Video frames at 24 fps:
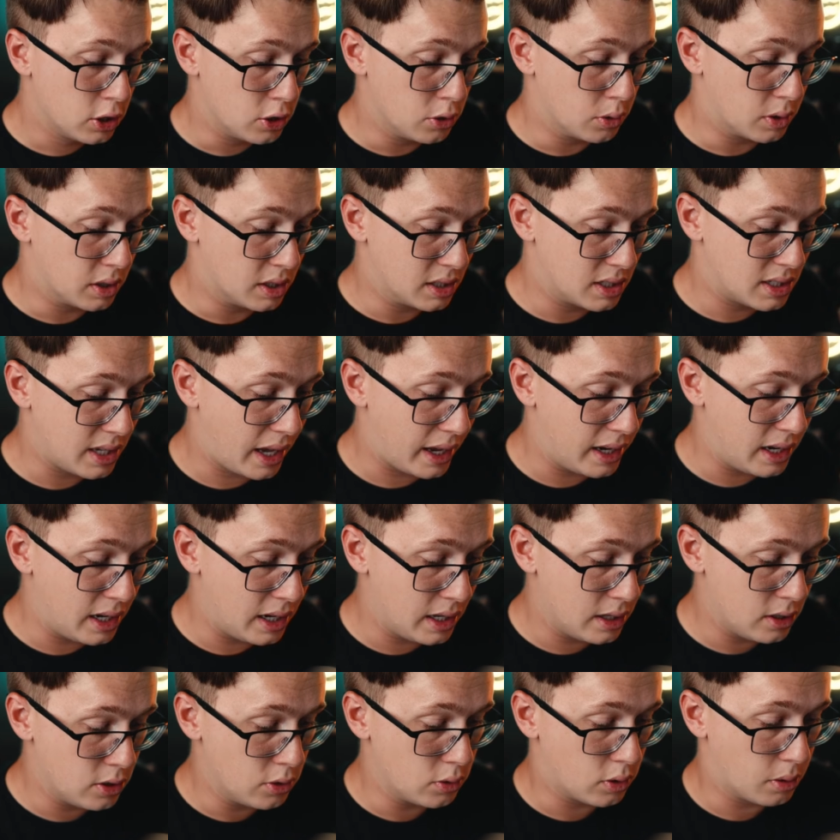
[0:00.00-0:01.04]
You can set
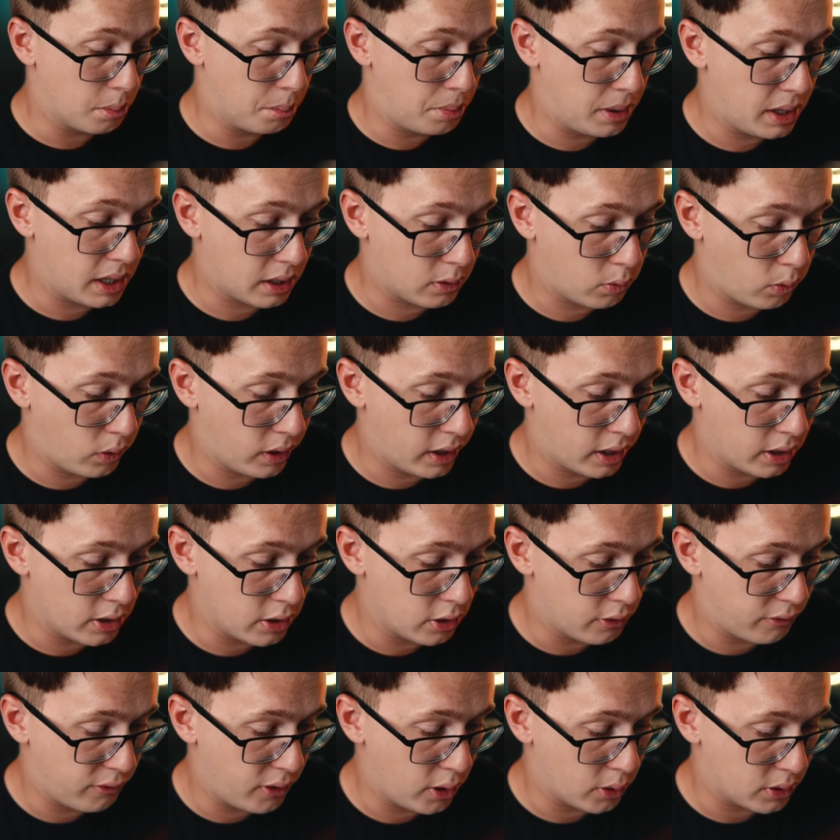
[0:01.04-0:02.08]
it, you can pick where
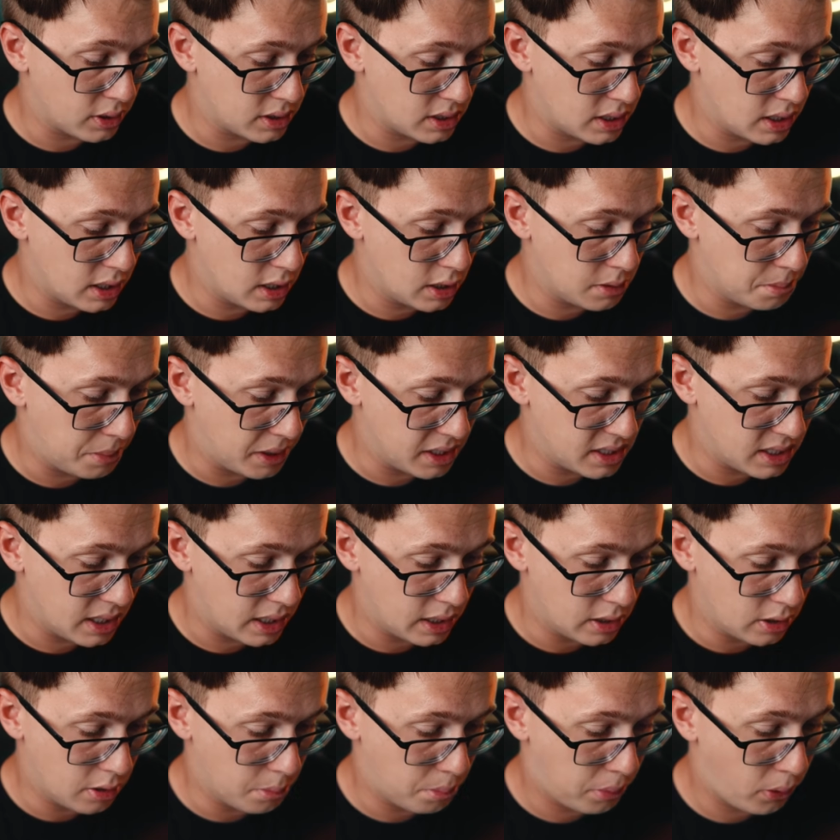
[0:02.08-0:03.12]
your focus is by
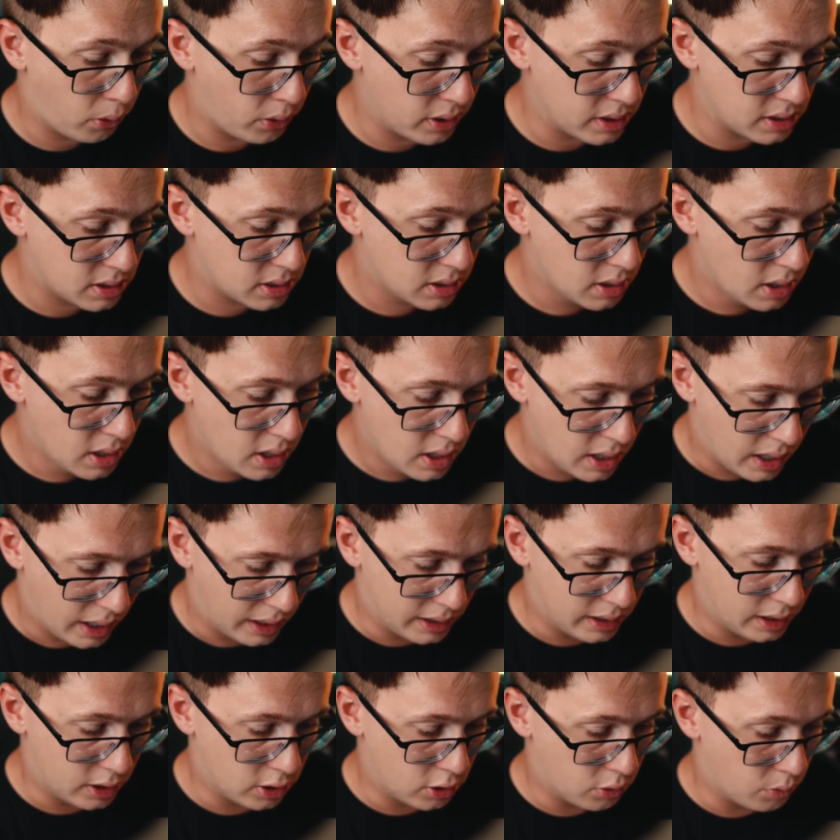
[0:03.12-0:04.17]
setting your points,
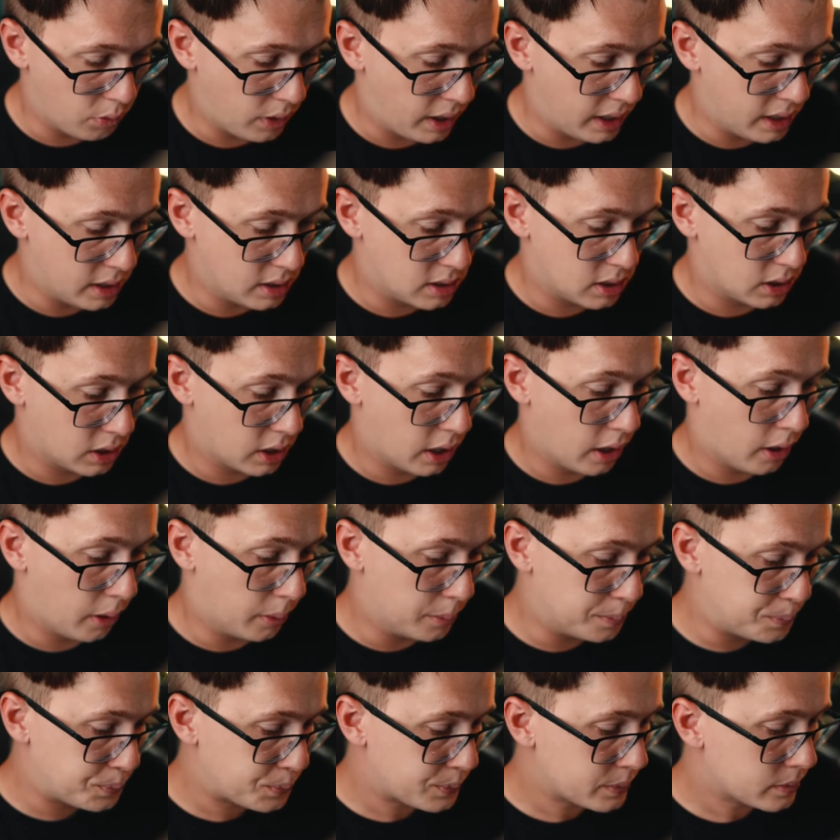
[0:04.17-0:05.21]
and then you're ready to go.
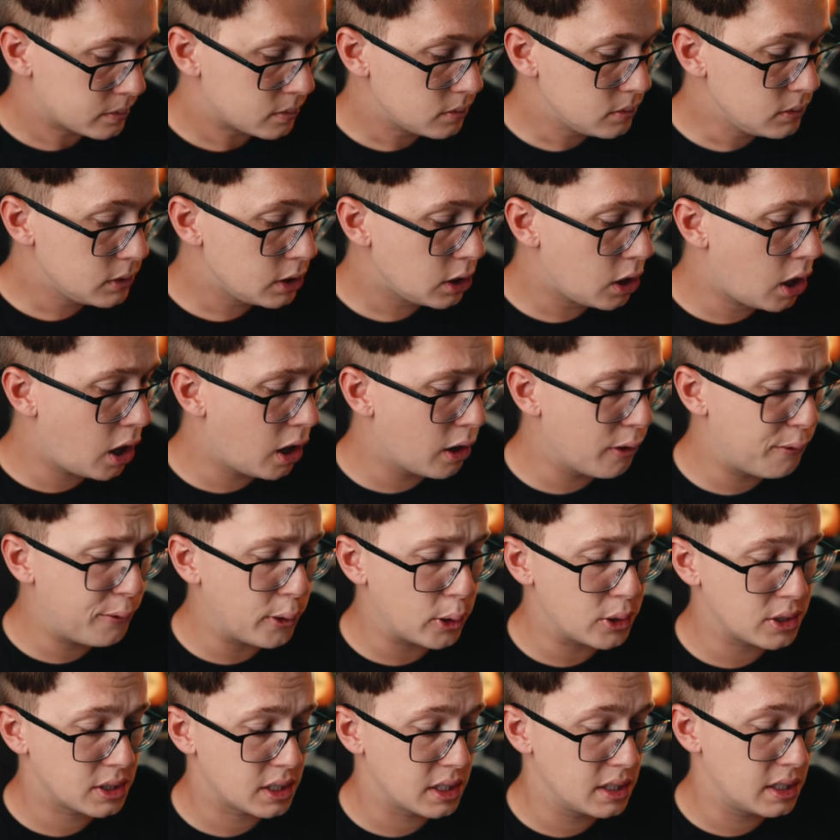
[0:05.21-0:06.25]

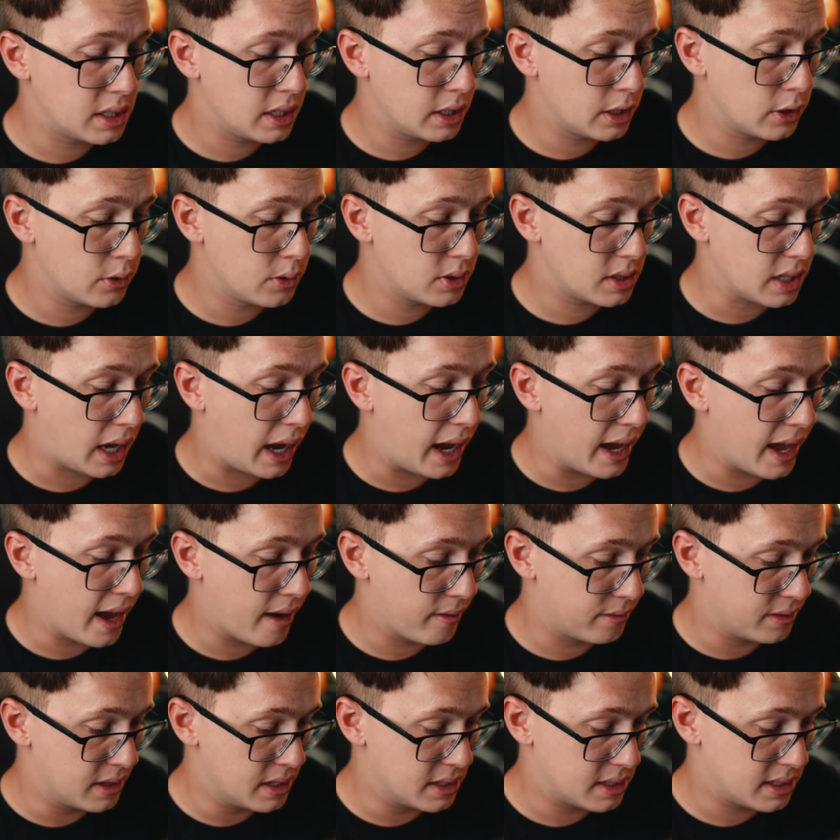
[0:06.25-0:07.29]
Autofocus continuous, I
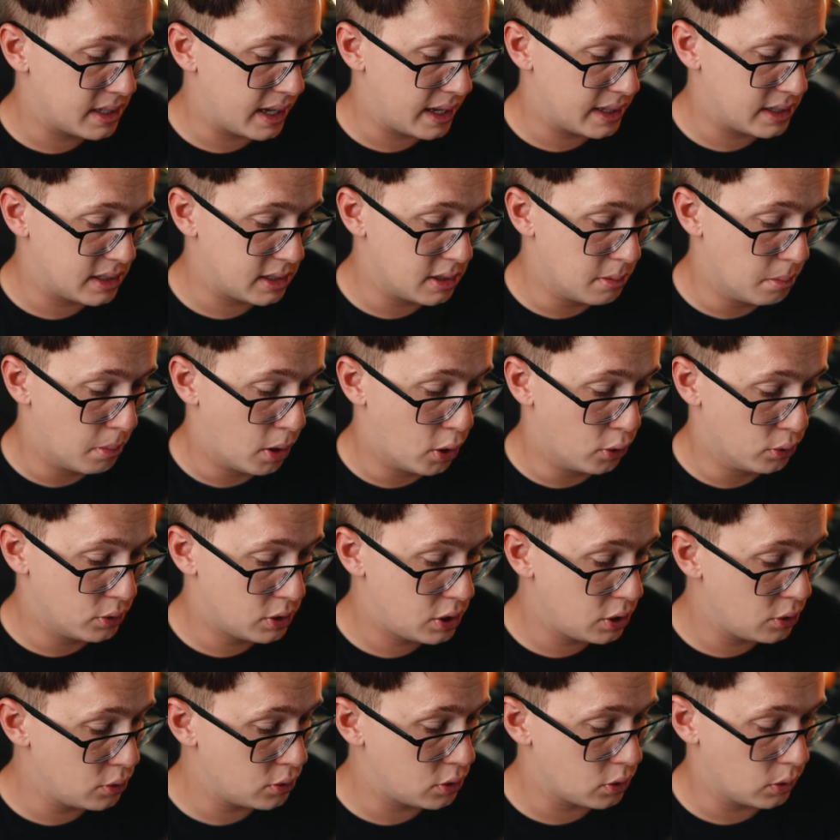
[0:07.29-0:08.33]
have this set to mode
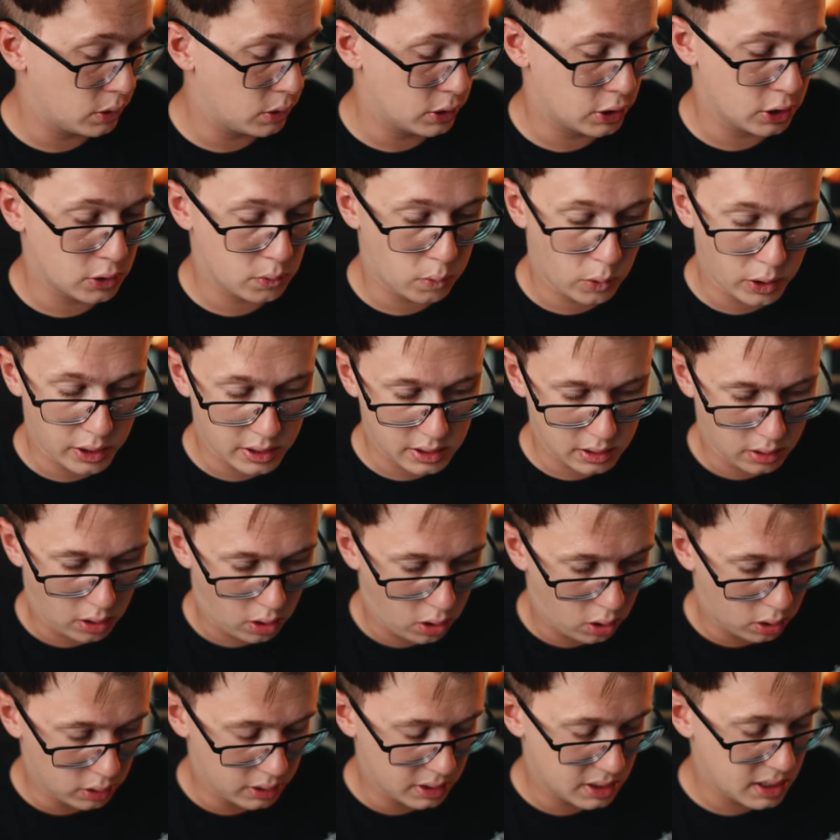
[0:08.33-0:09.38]
2, so it just works
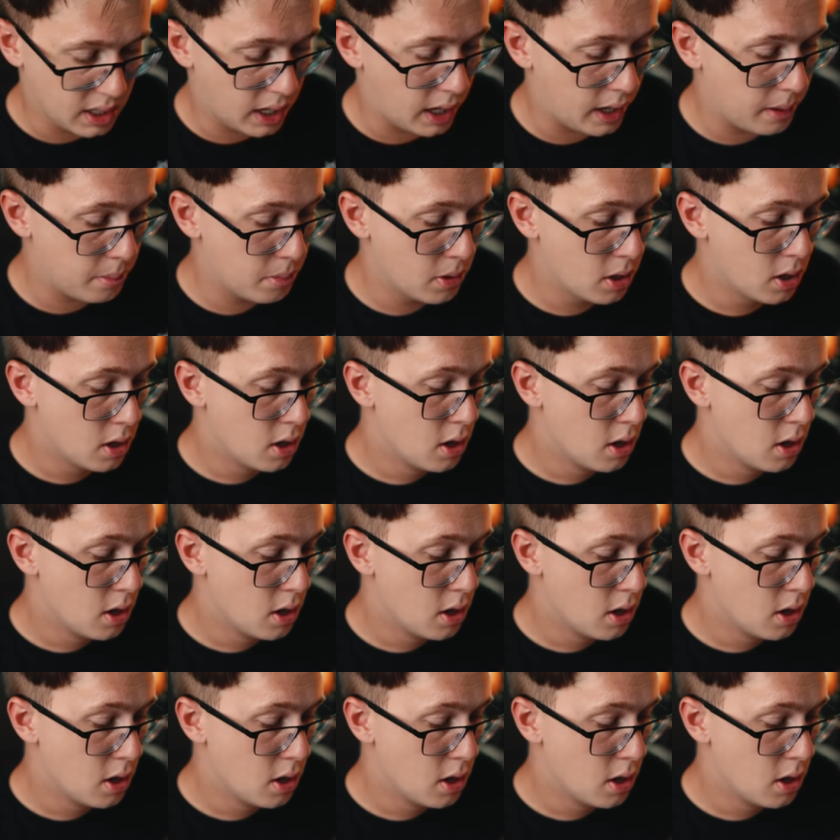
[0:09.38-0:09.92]
all the time.